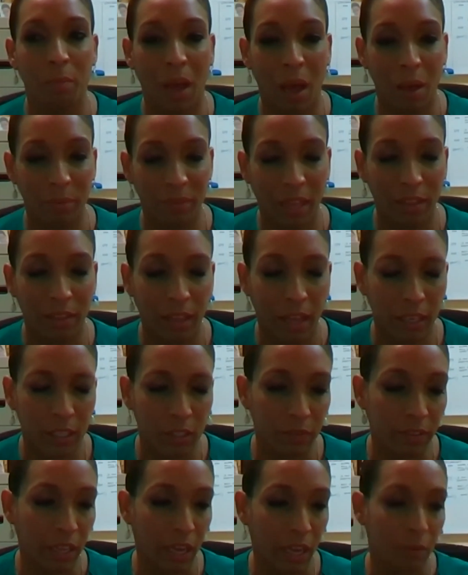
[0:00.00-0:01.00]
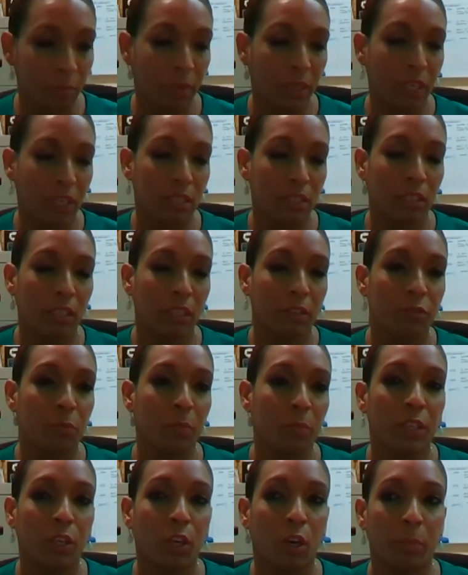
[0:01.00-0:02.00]
and thanks for that, because it gives
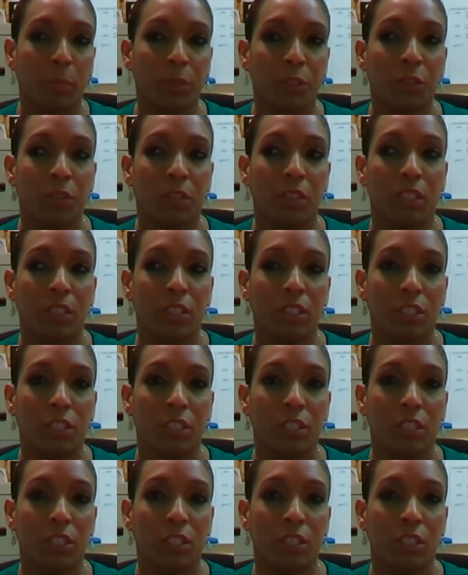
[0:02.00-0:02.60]
me the opportunity